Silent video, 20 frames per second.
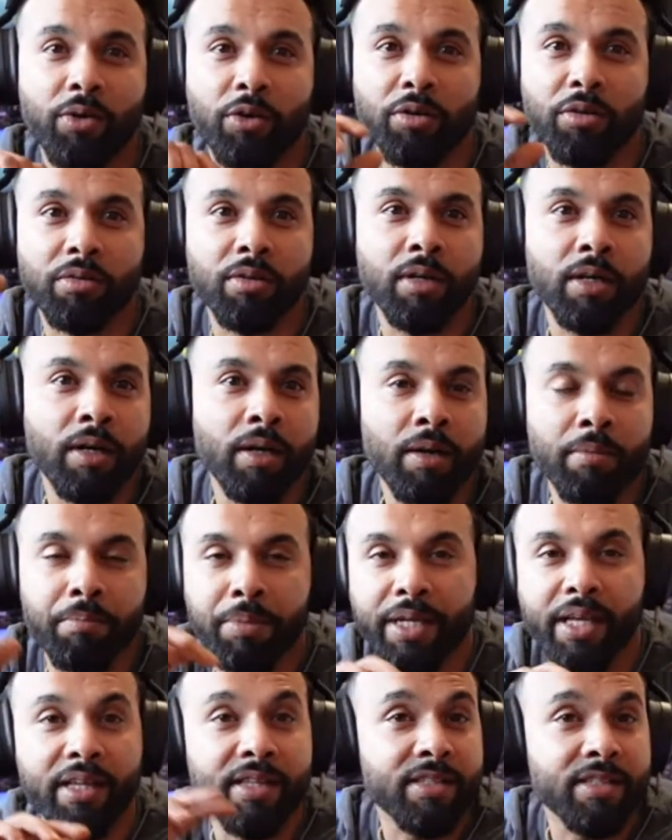or
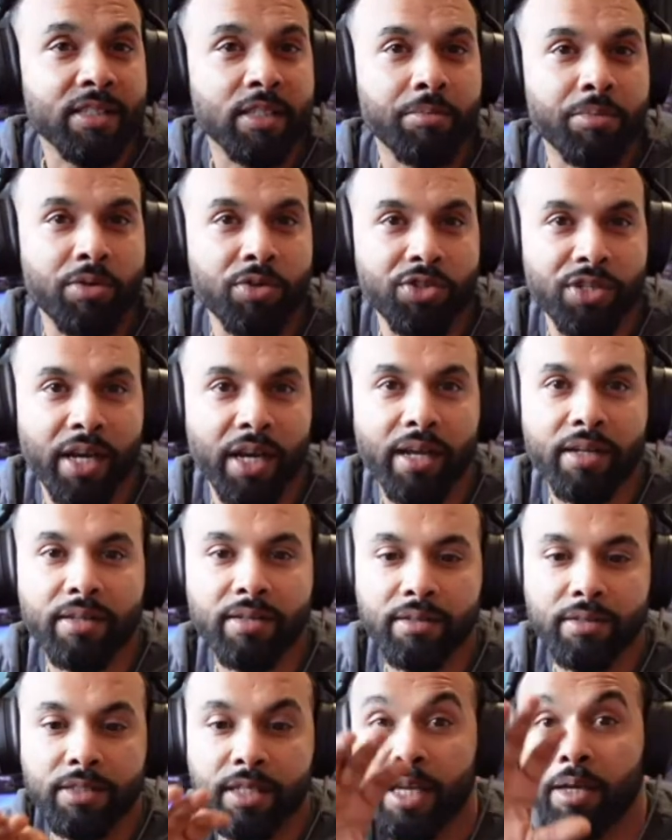begins to present,
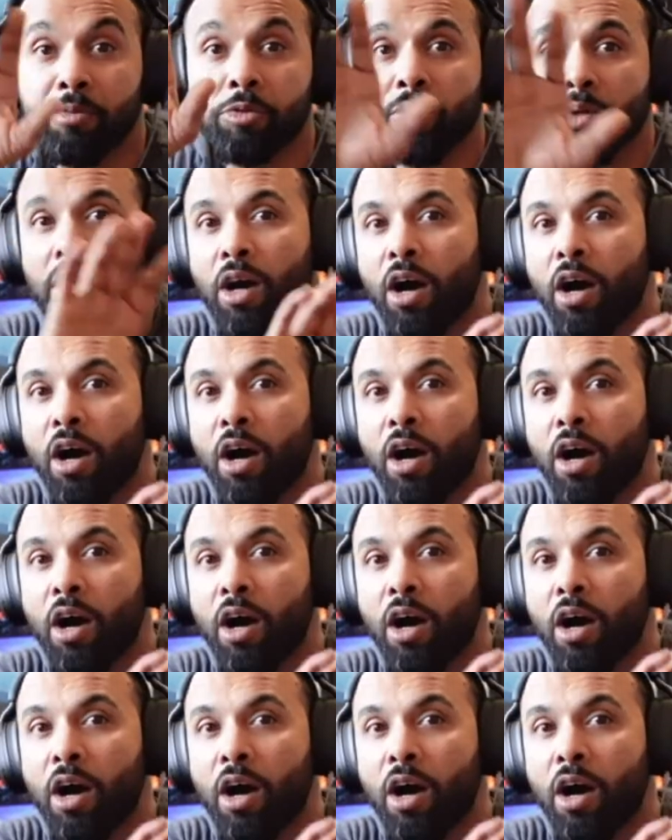Teams will